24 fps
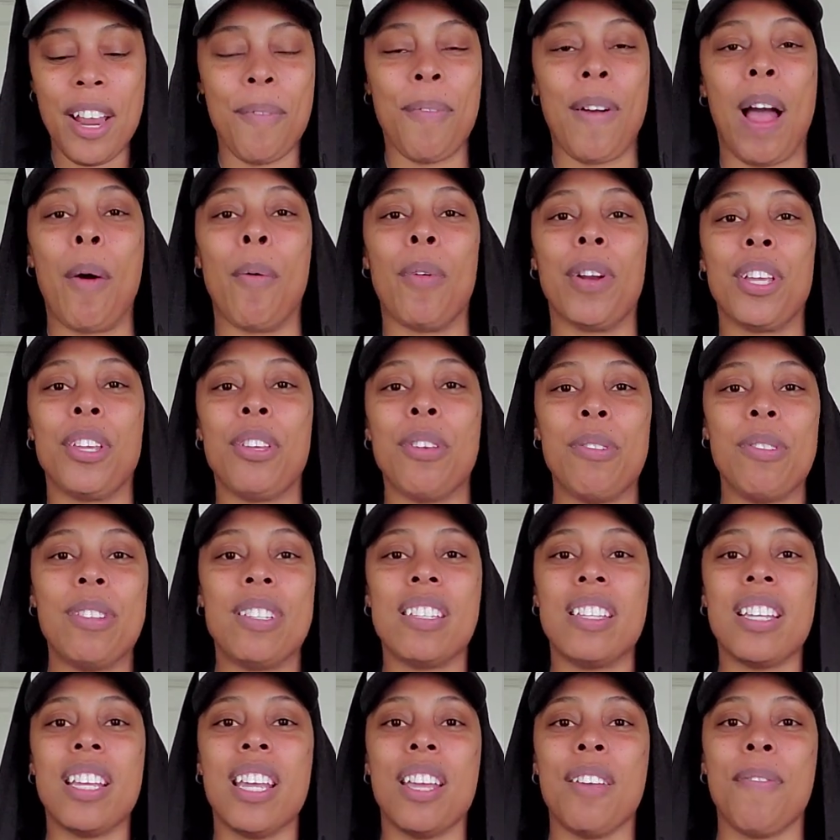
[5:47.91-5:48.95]
if I wanna use
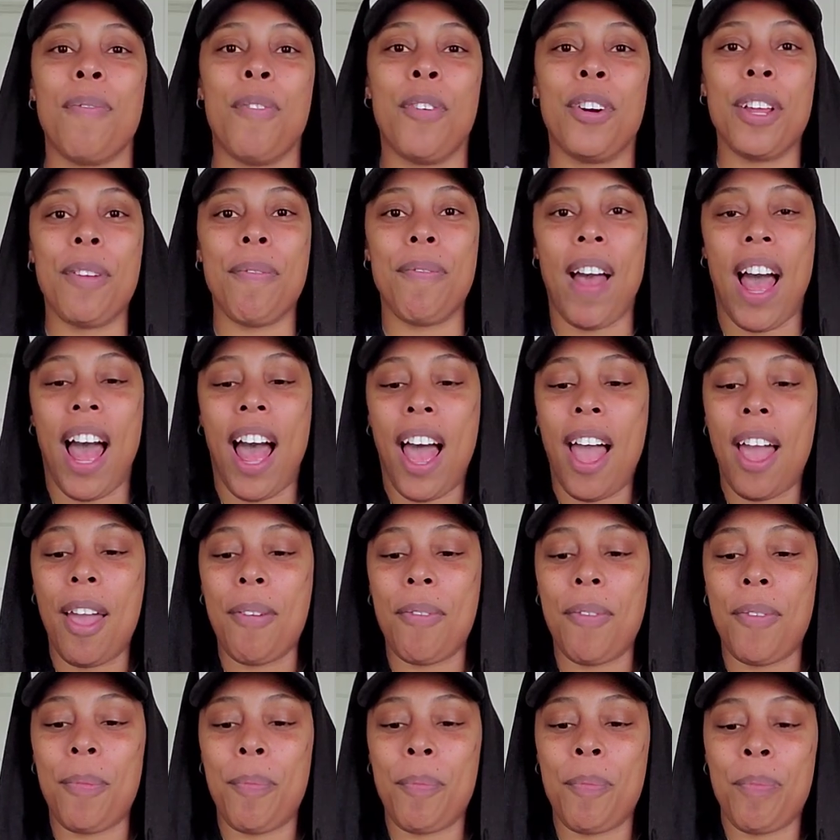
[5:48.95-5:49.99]
the
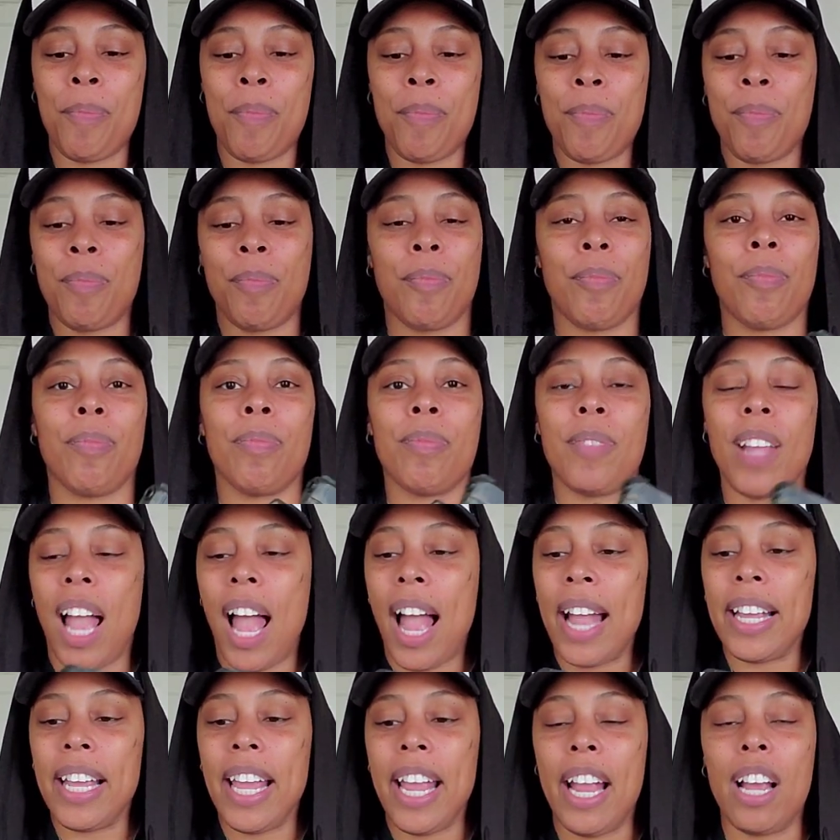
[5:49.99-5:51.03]
45,
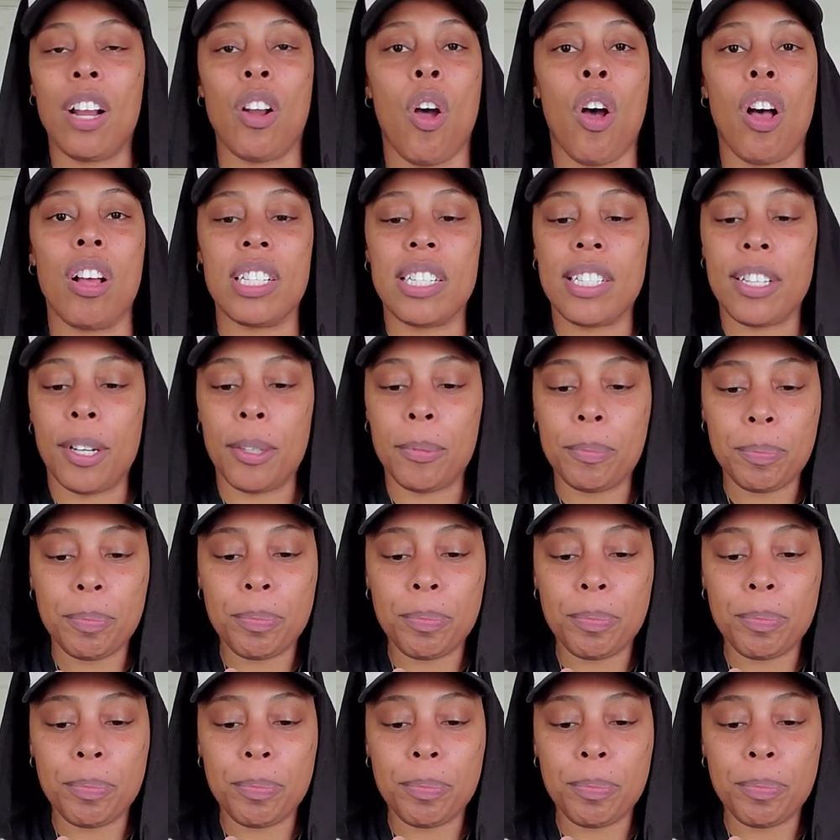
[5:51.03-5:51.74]
I can also.